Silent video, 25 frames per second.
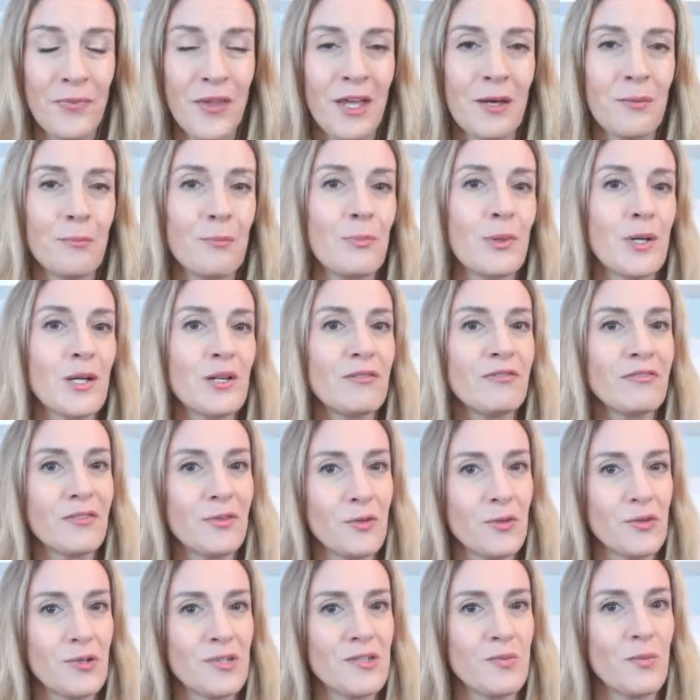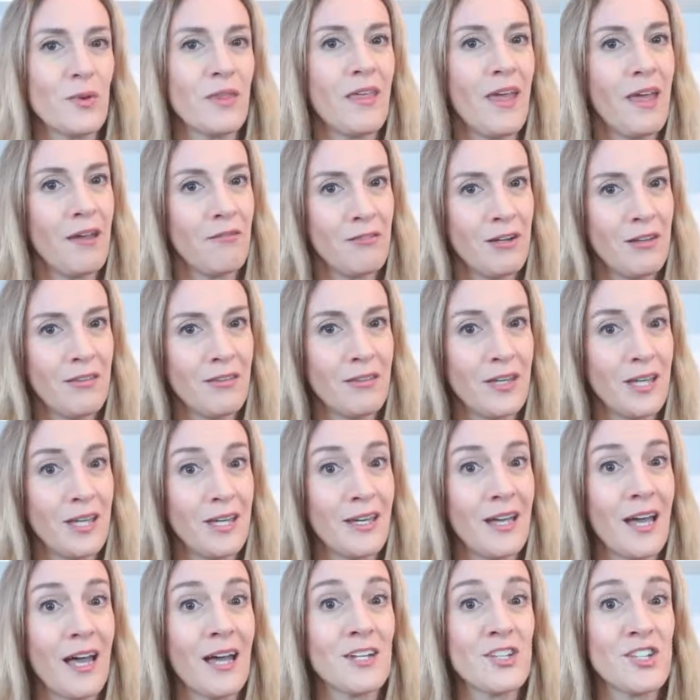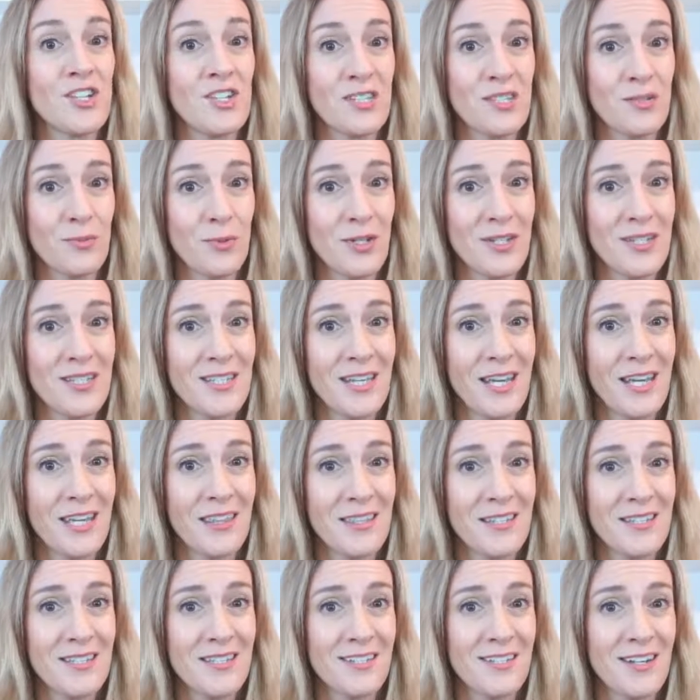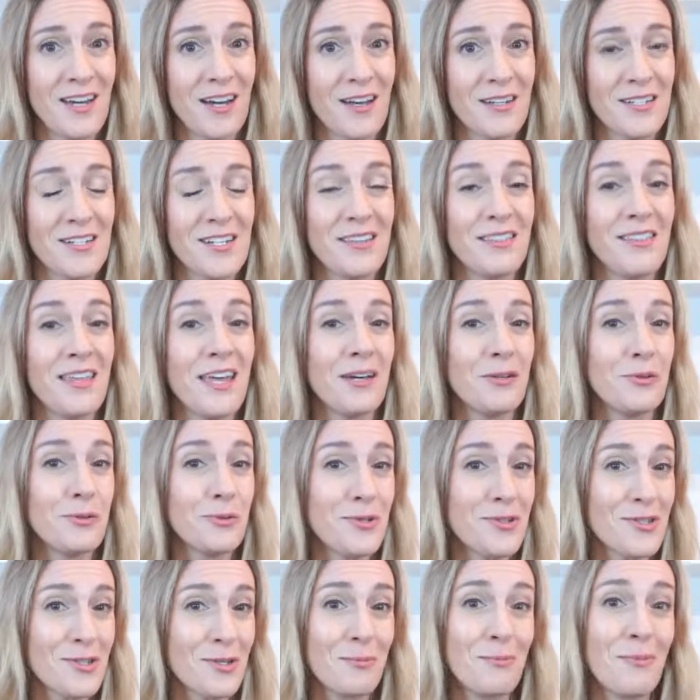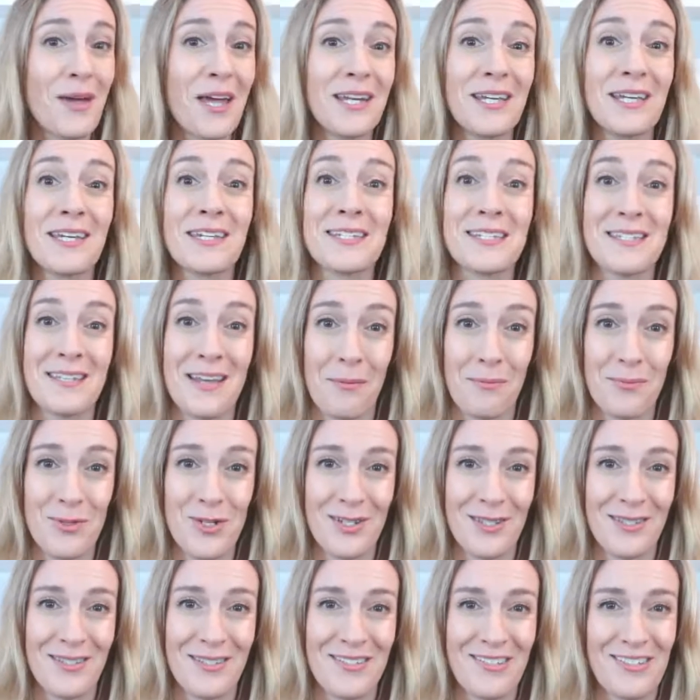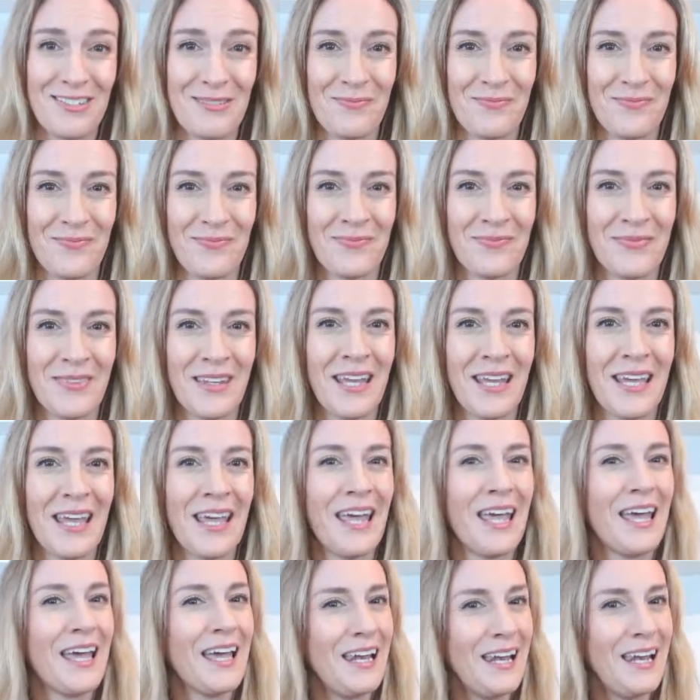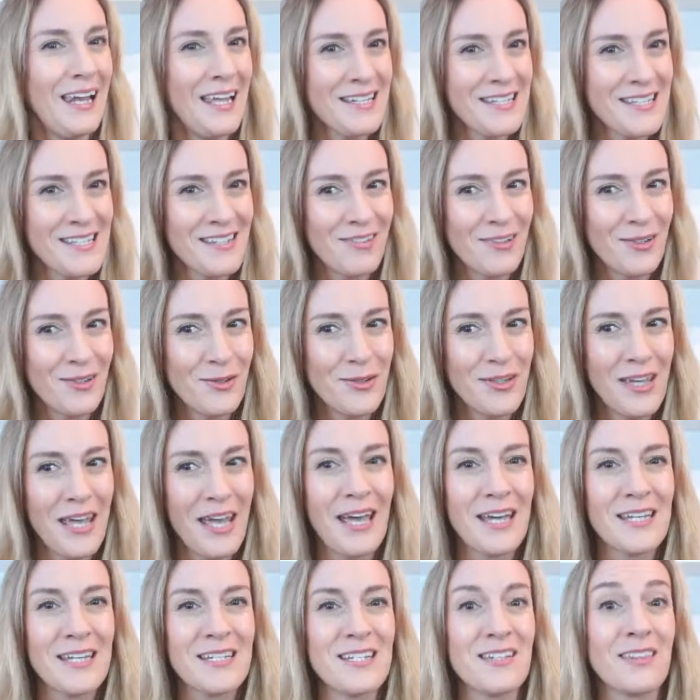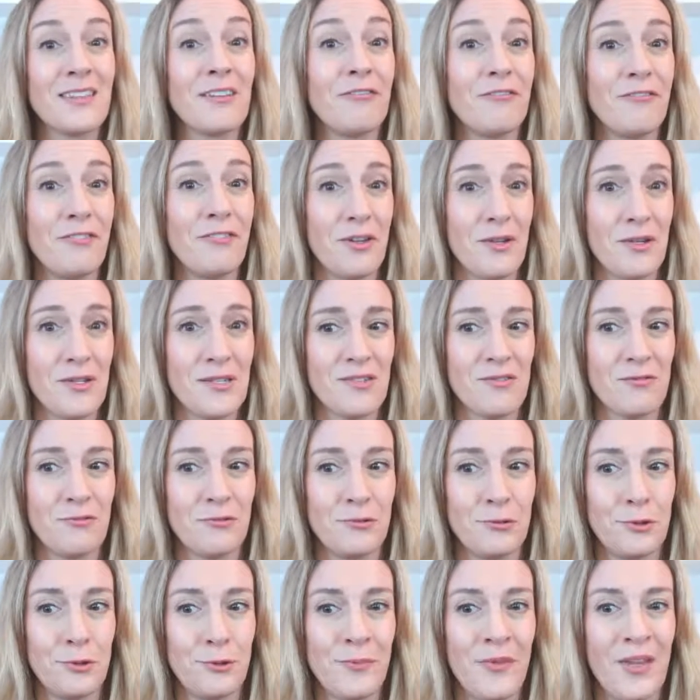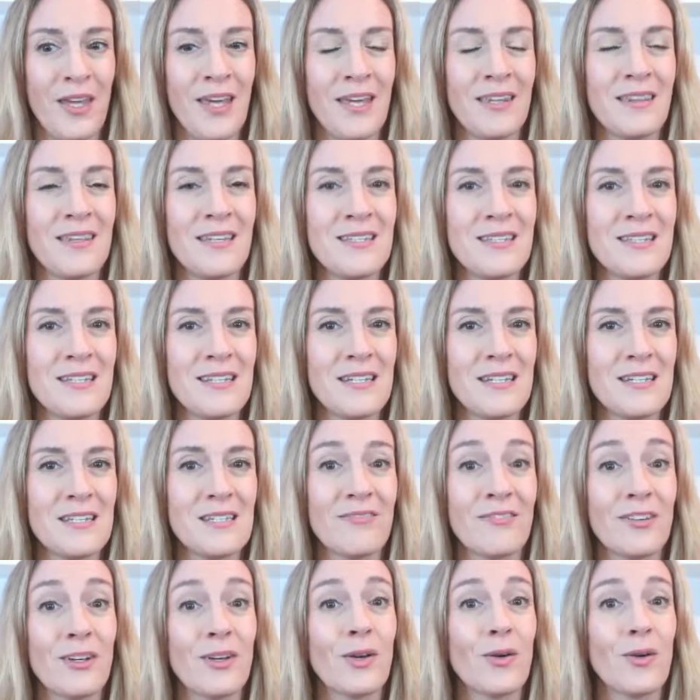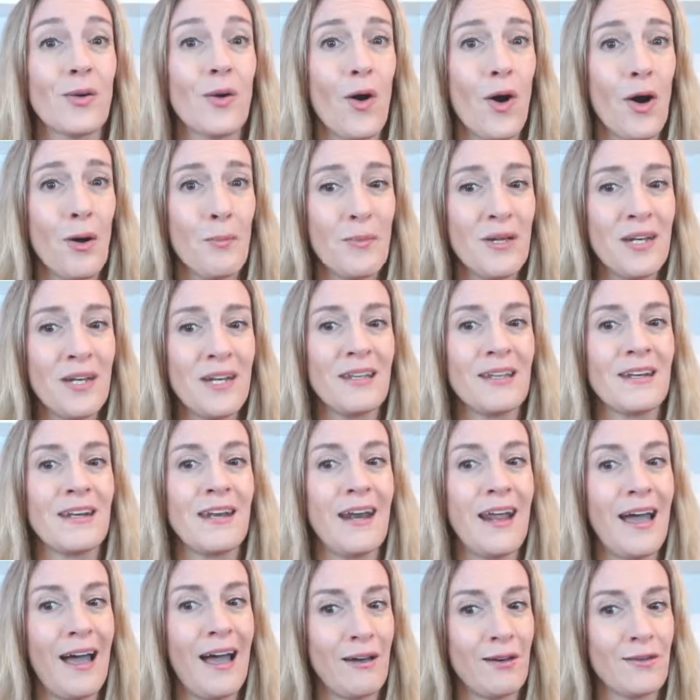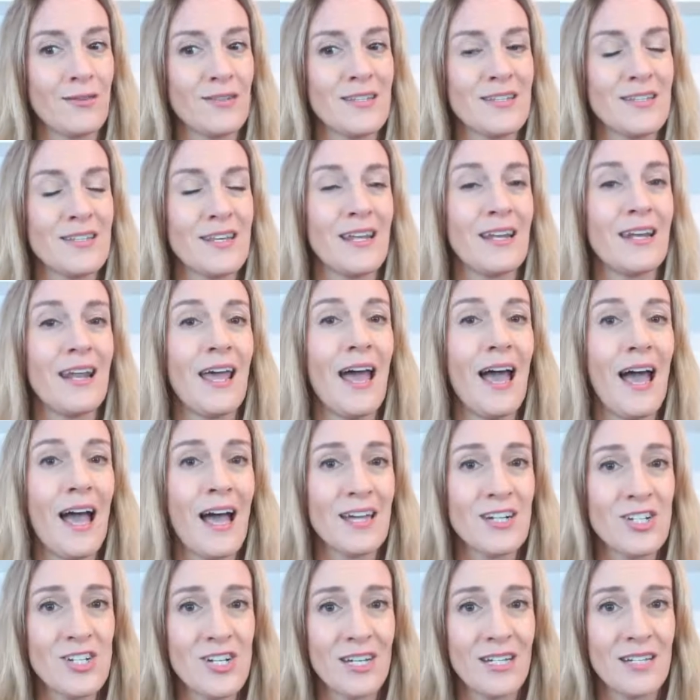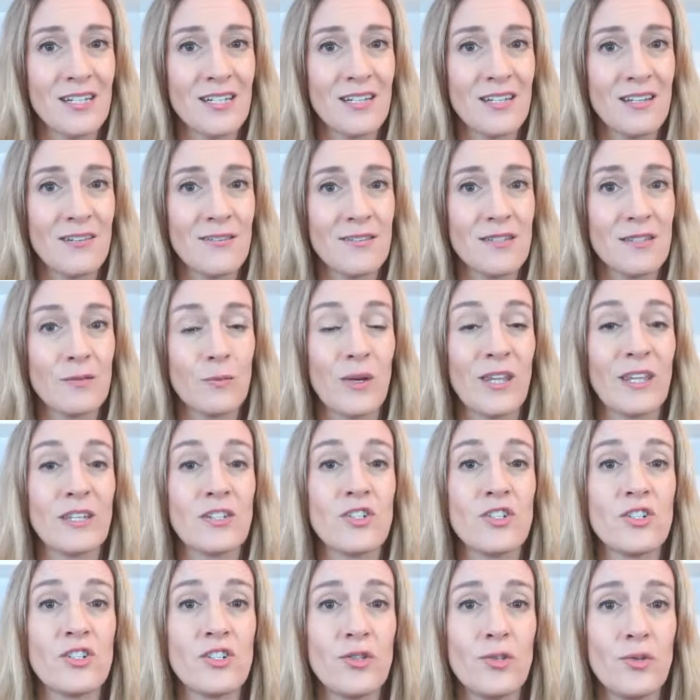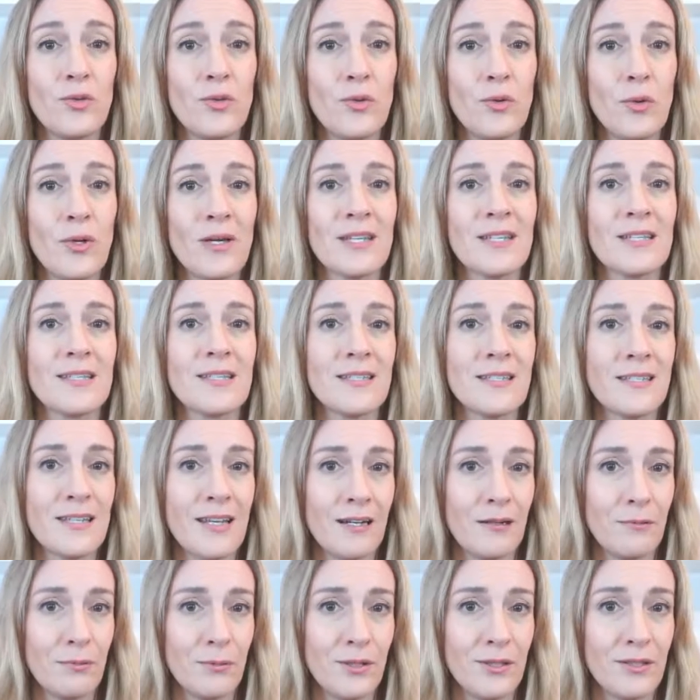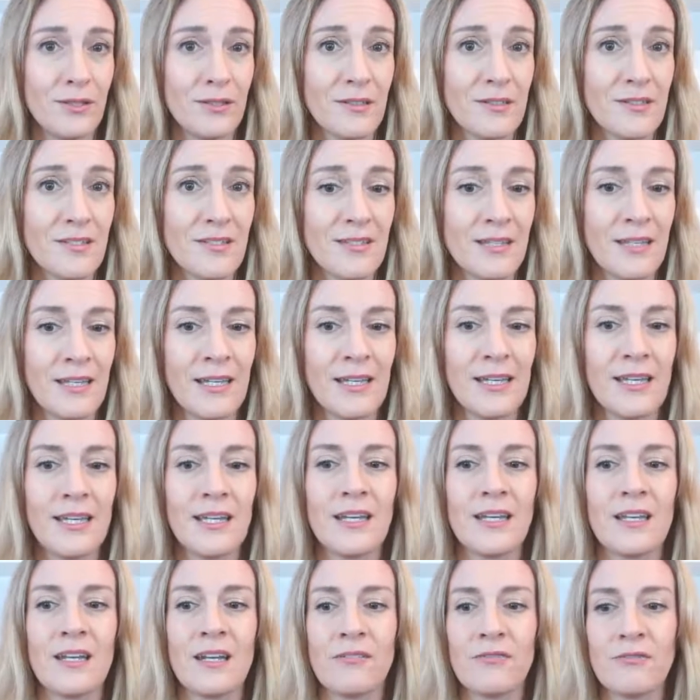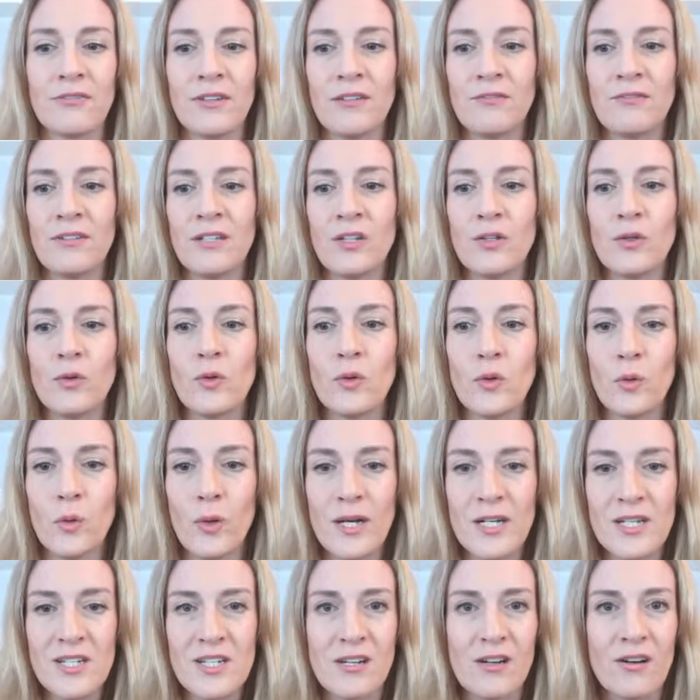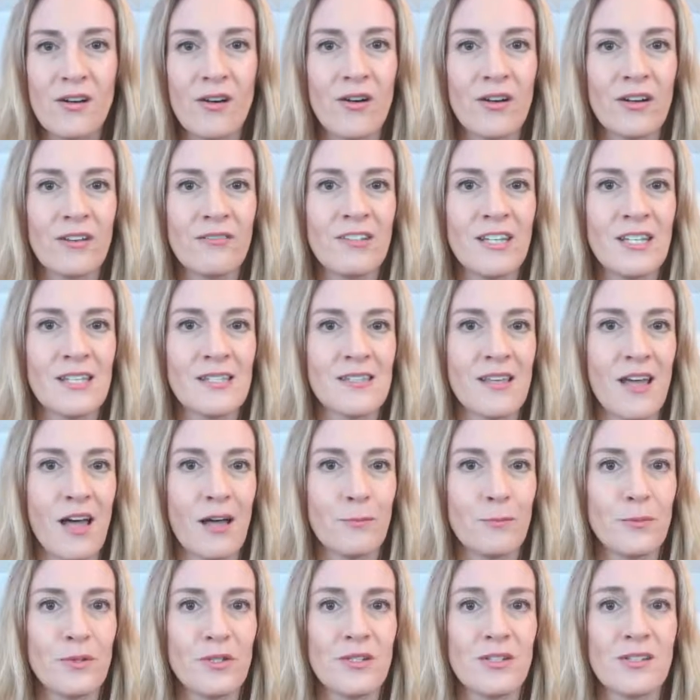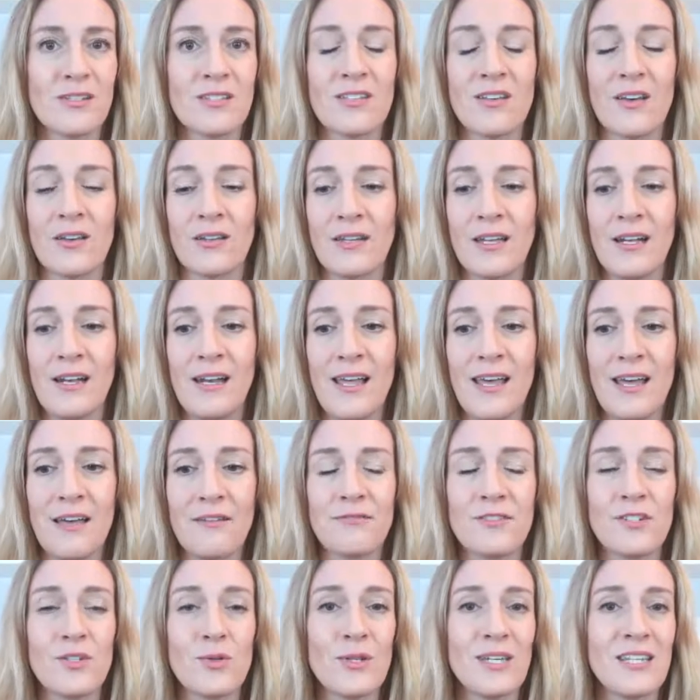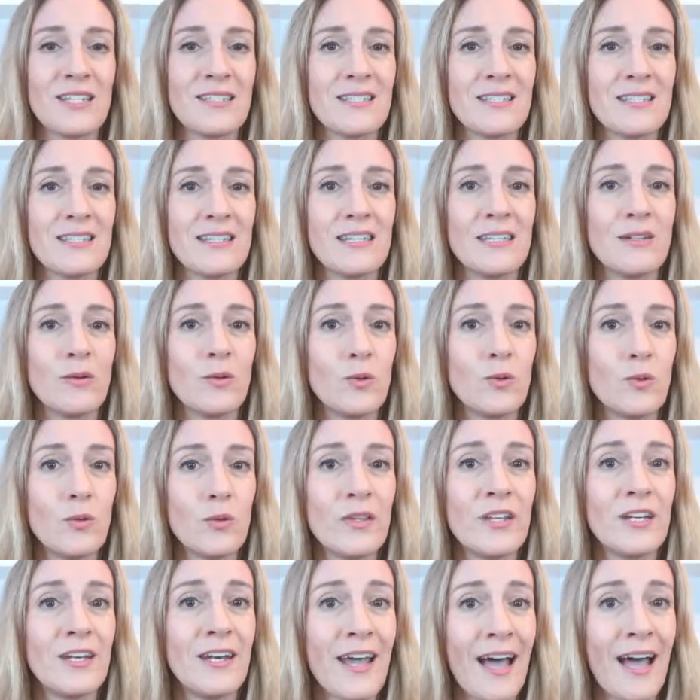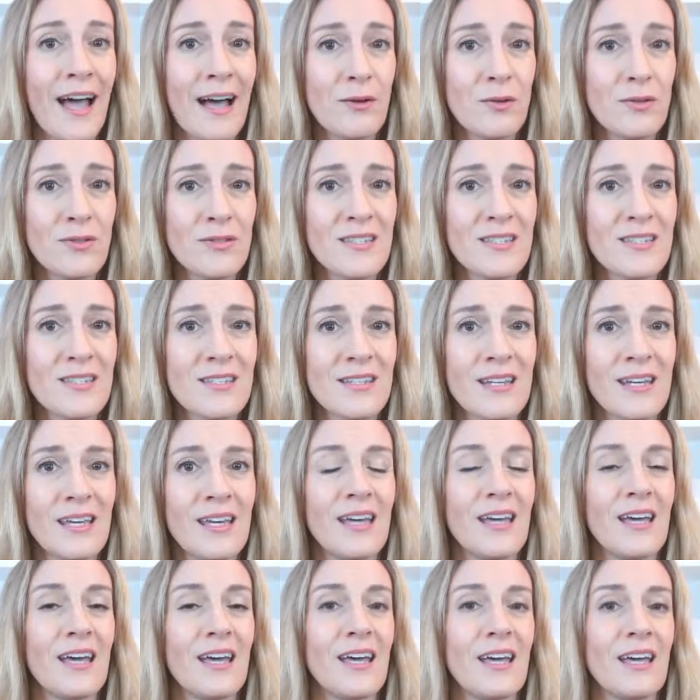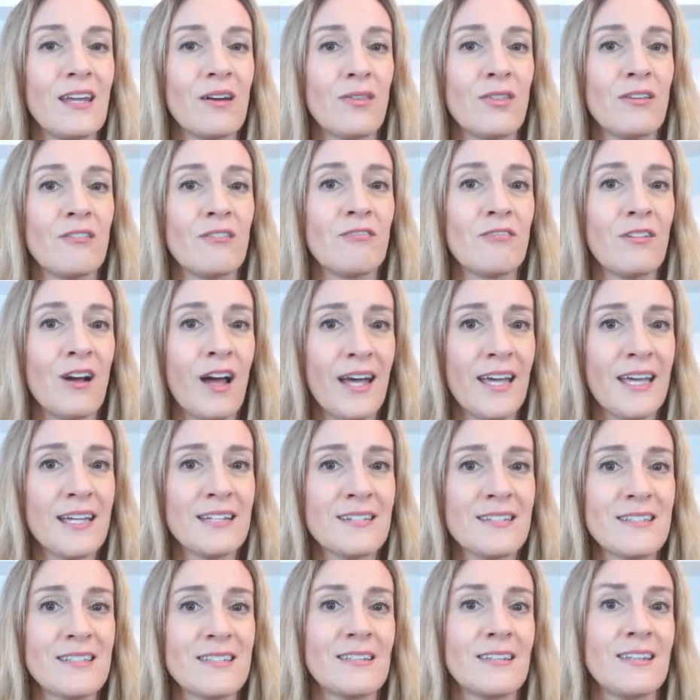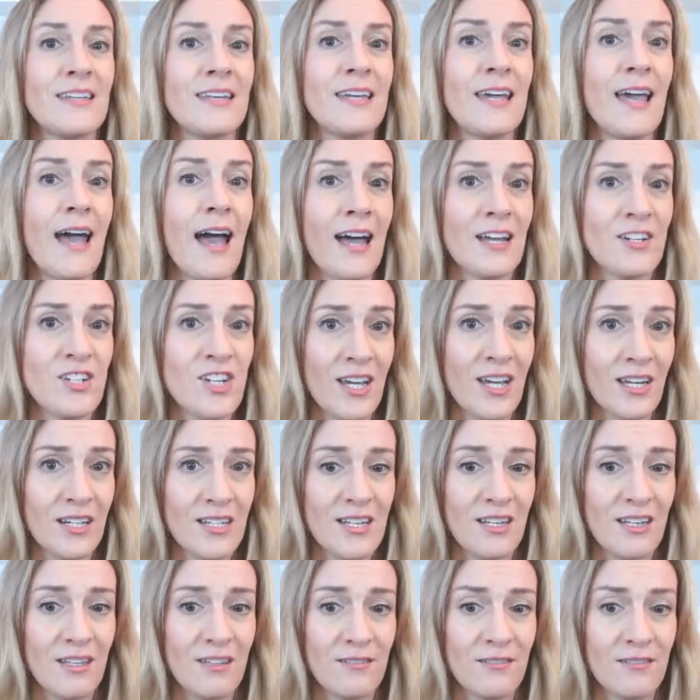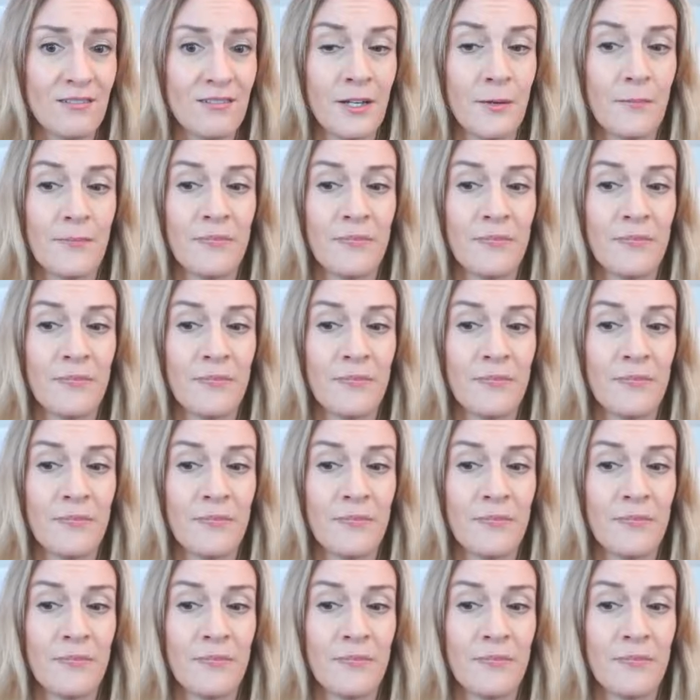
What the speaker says: But of course, with everything, I just want to say at the start, there are also many exceptions. Let's have a look at the first rule, and this is for common nouns and adjectives with 2 syllables. And I've given you quite a lot of examples. On the left, you can see all the nouns, and on the right, the adjectives.